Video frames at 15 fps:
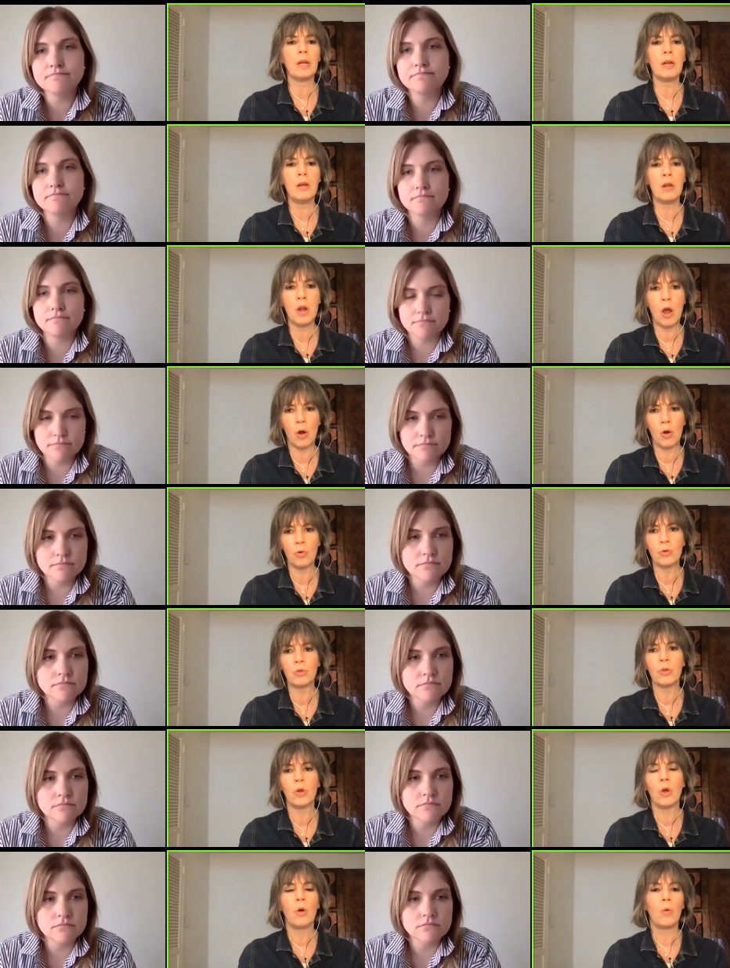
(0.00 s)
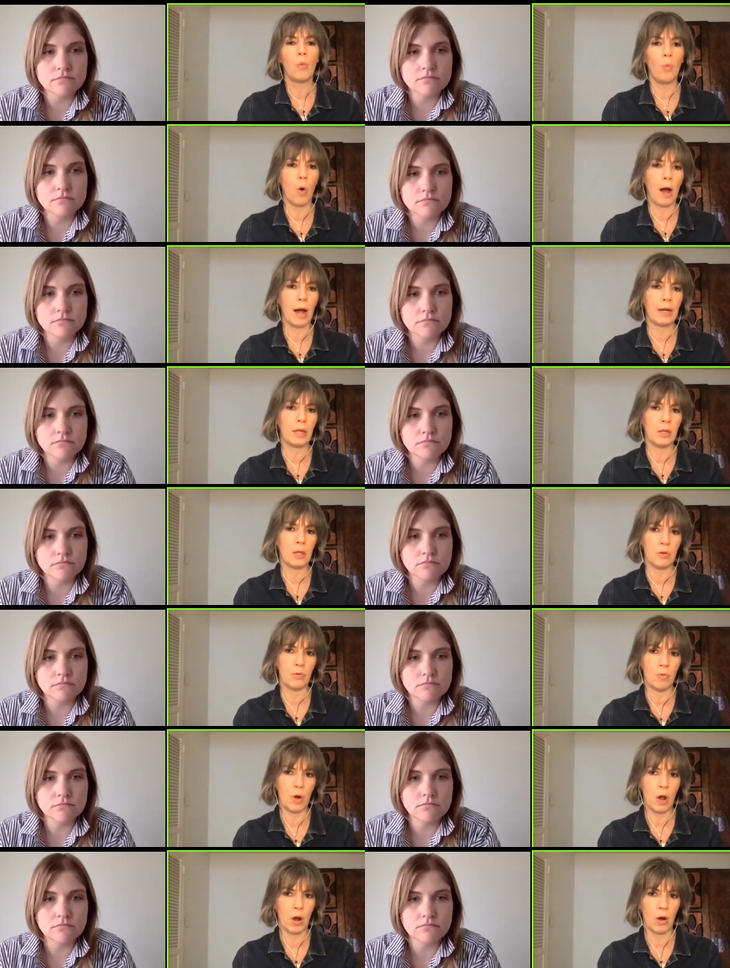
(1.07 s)
Speaker 1: knows what you
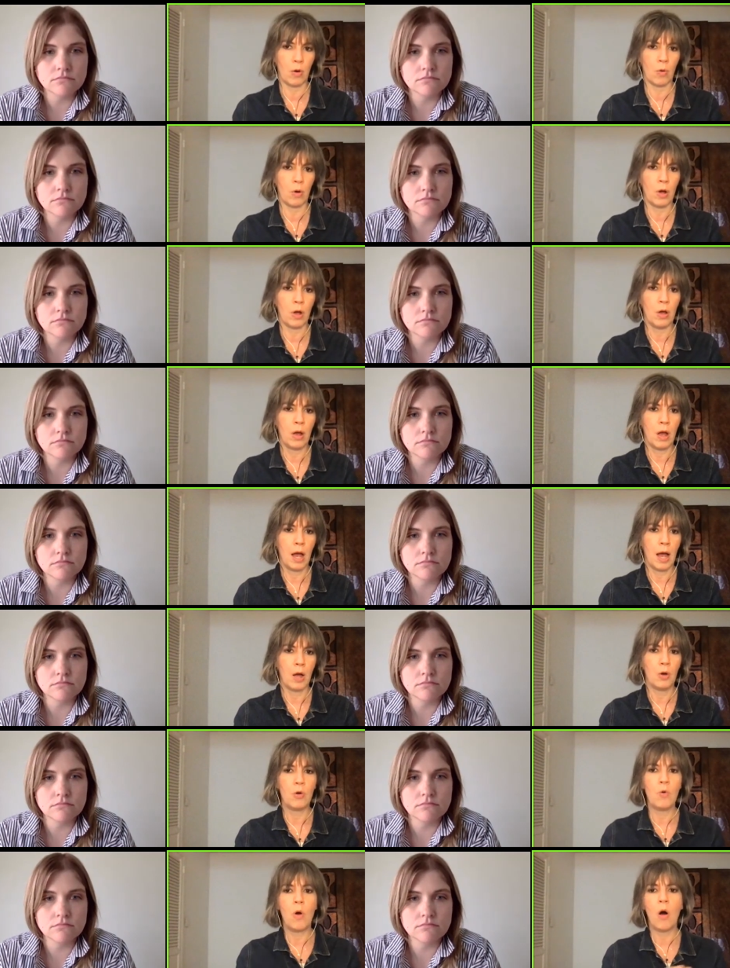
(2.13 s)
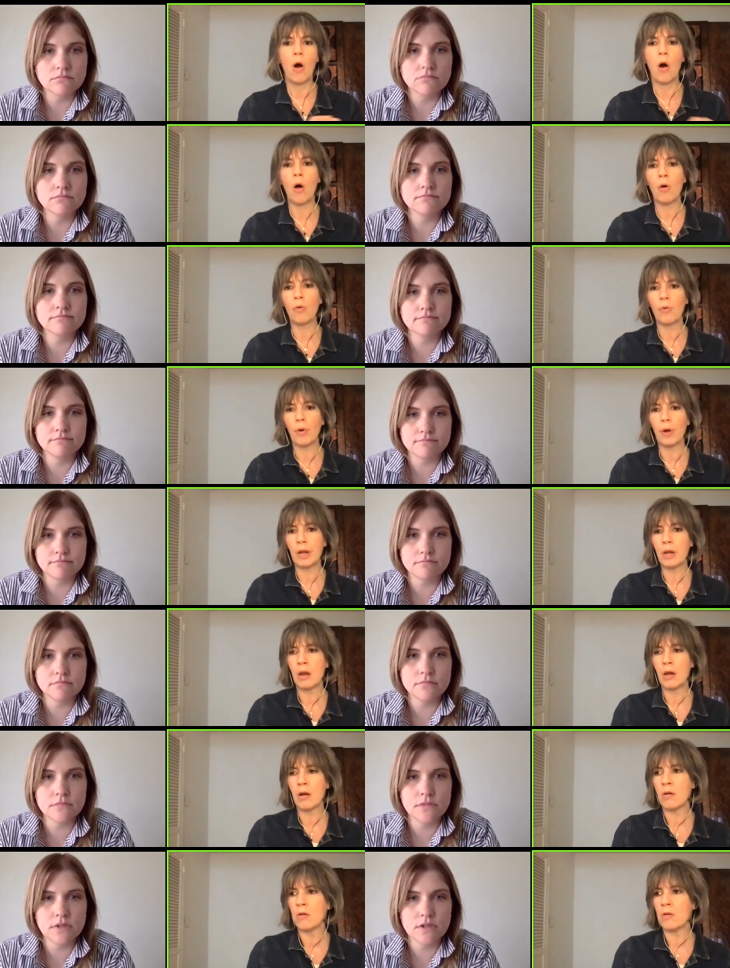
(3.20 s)
know, who already
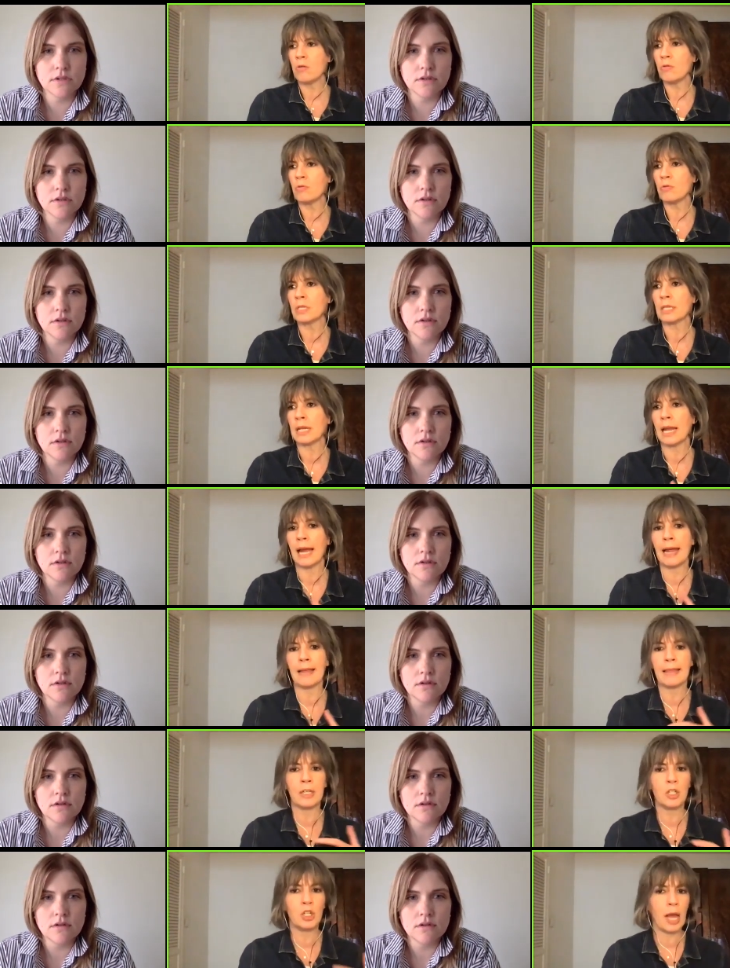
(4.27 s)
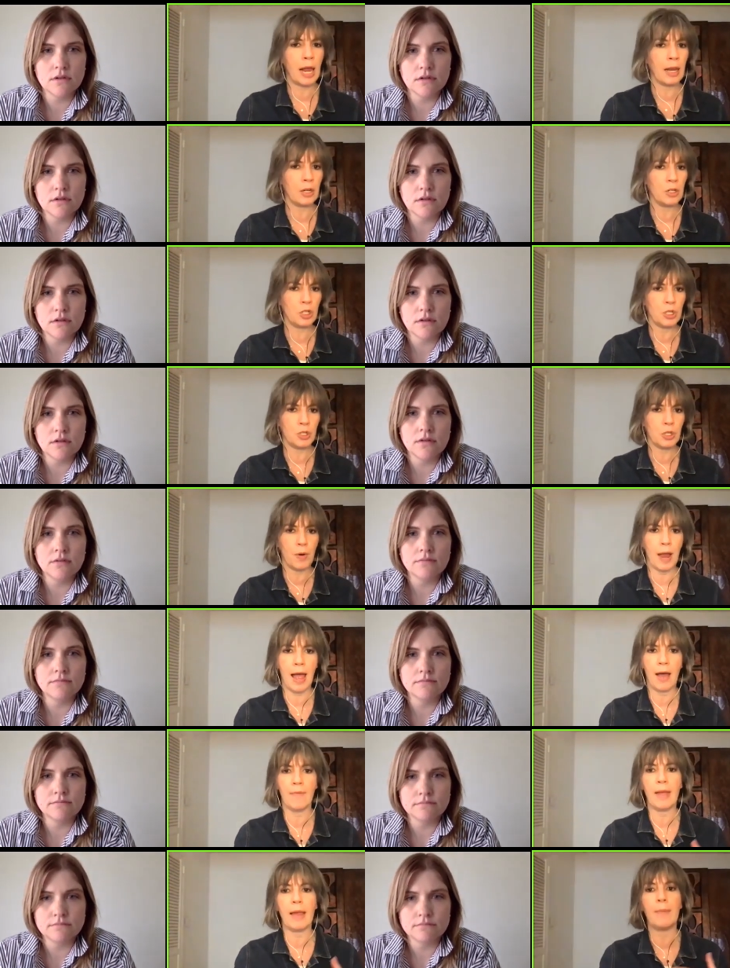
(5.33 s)
knows like the challenges you
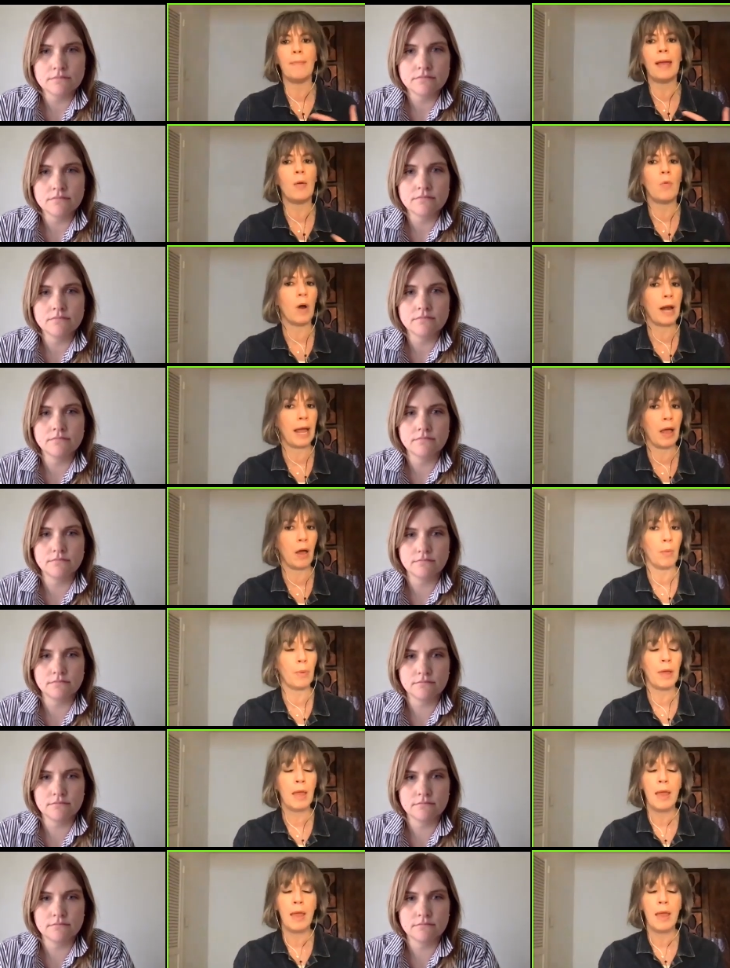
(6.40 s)
have and may want to help.